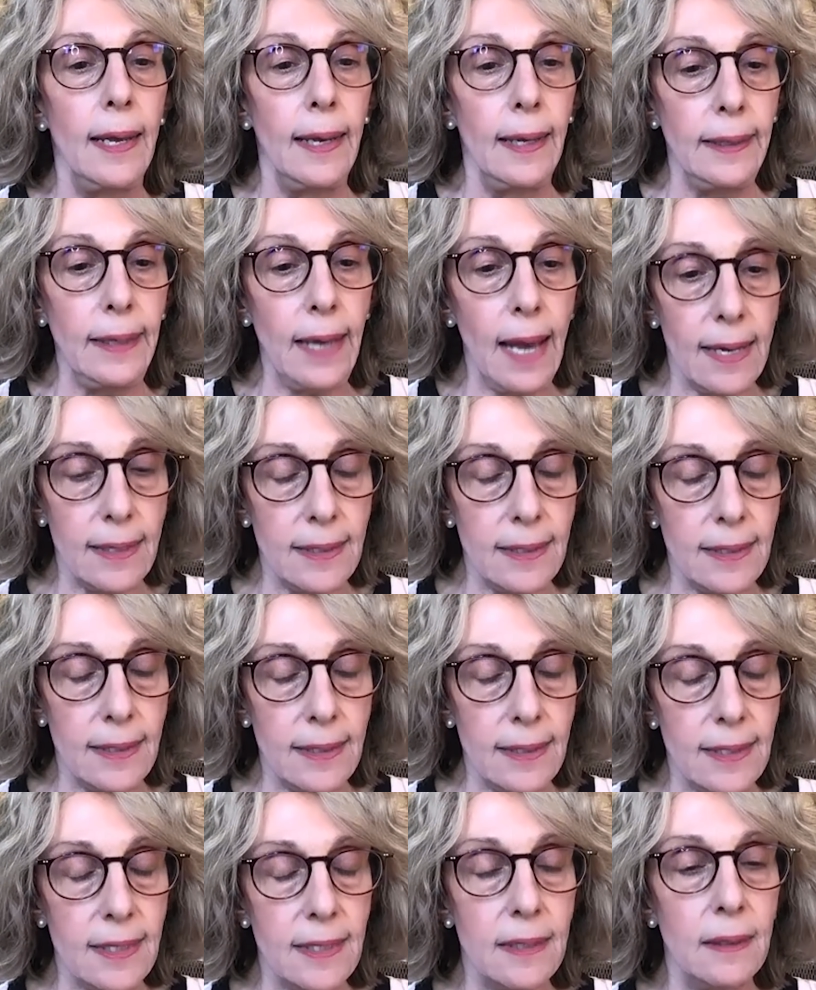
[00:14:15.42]
Yes.
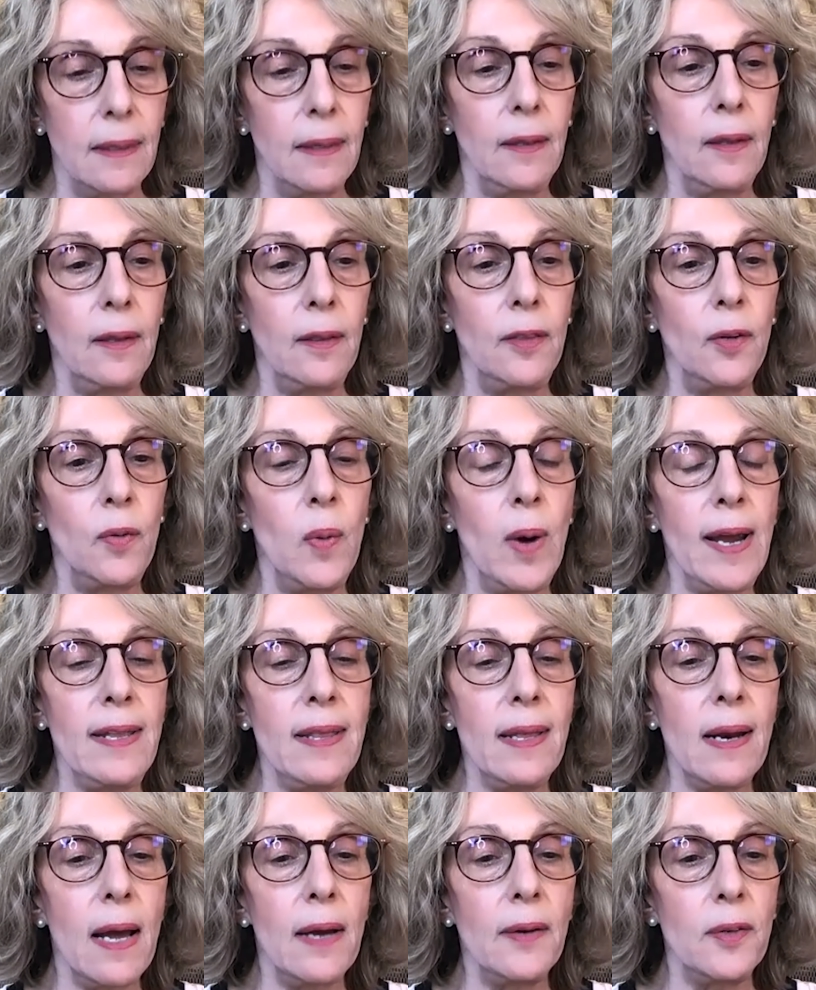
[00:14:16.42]
The way
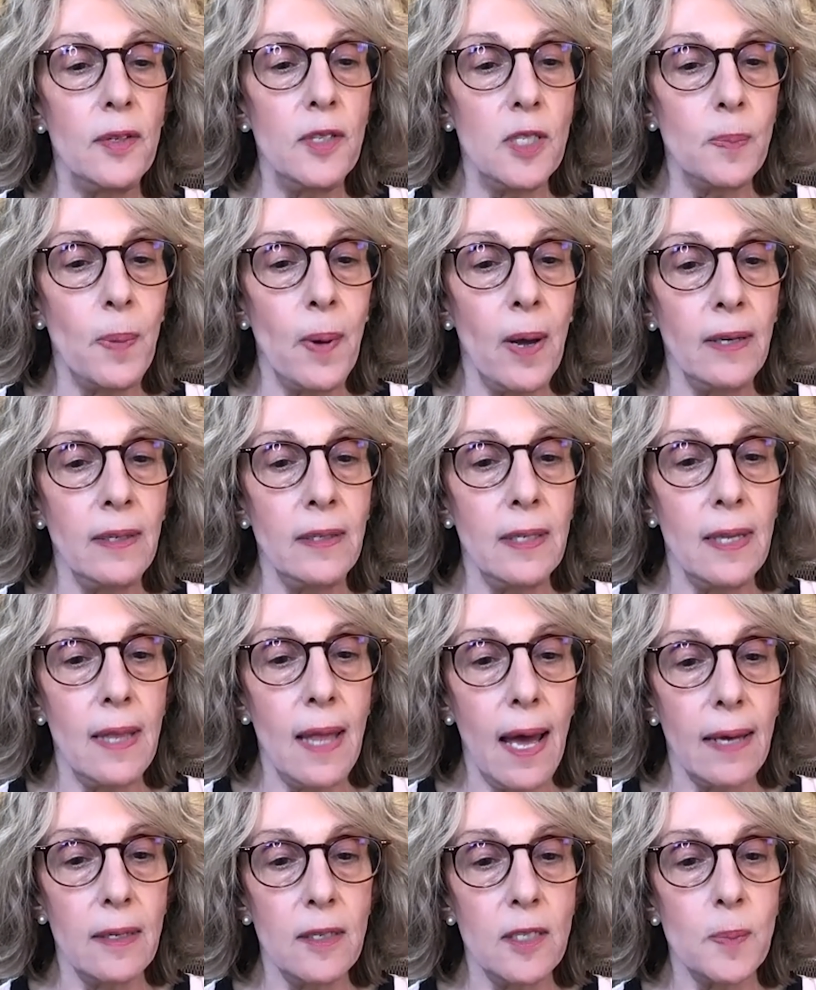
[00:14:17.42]
that I respond to
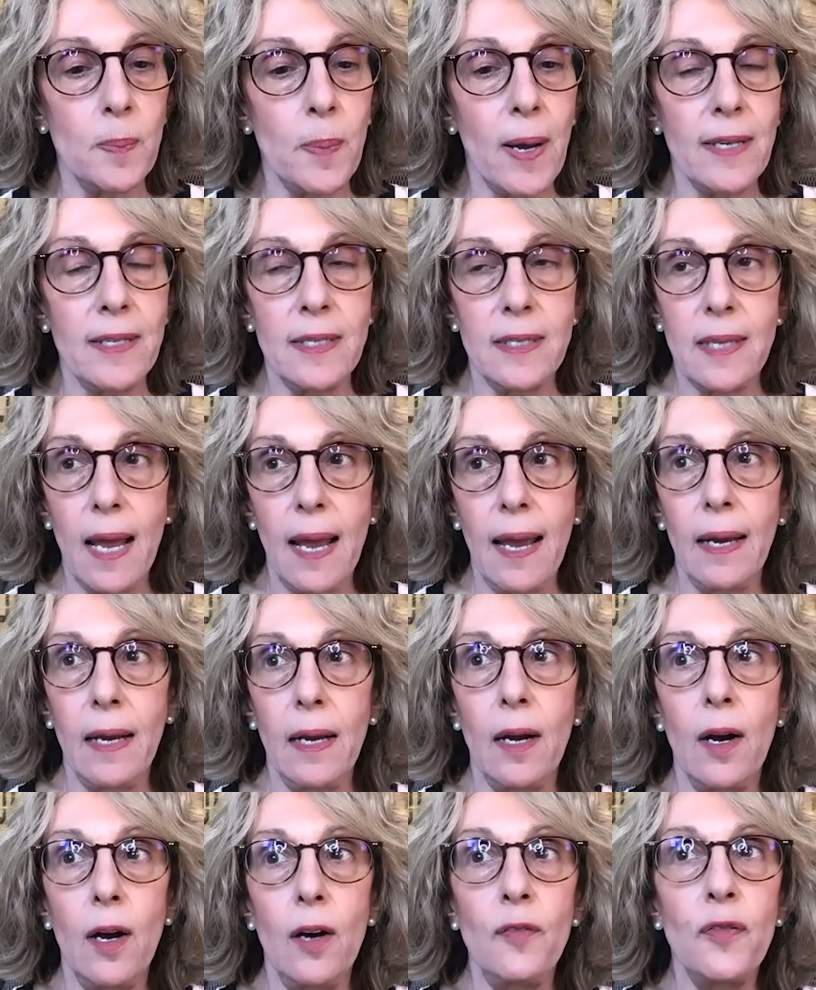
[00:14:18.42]
that is by saying,
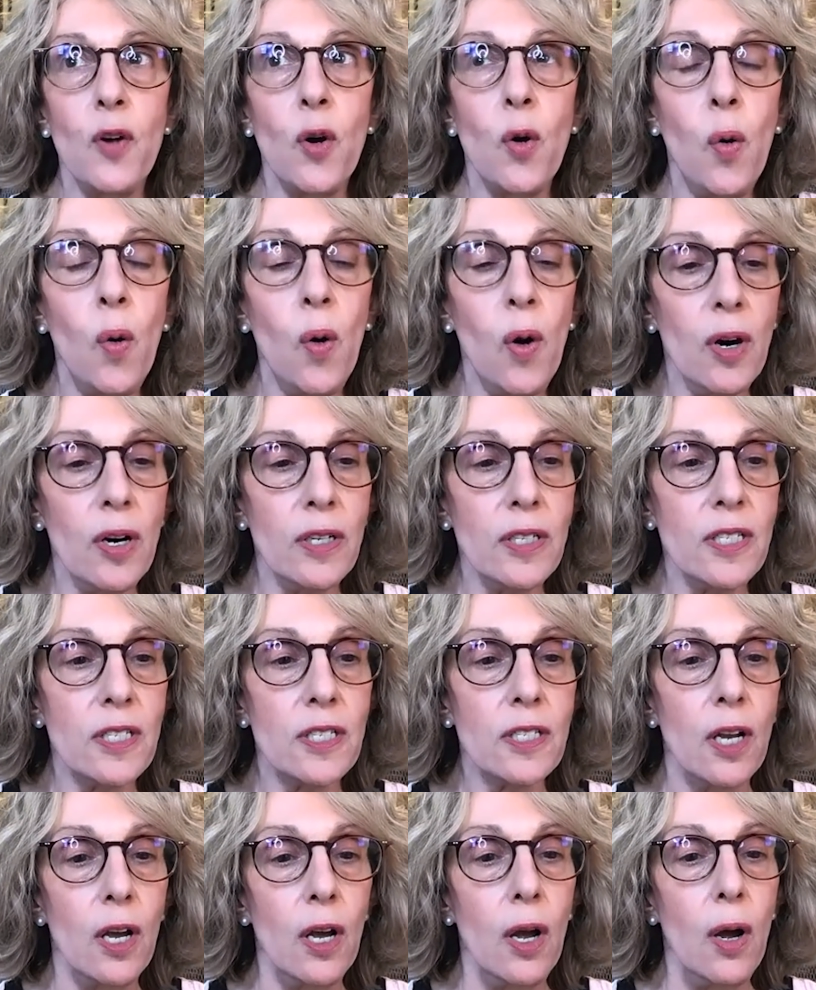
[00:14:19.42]
of
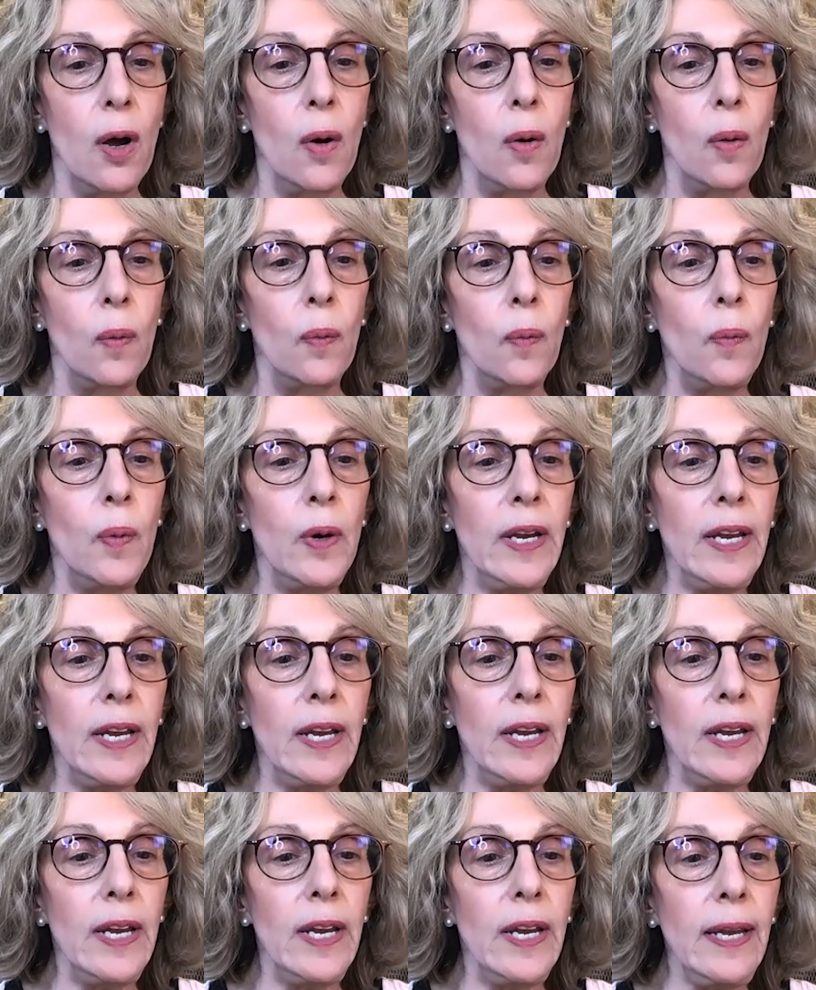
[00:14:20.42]
course, we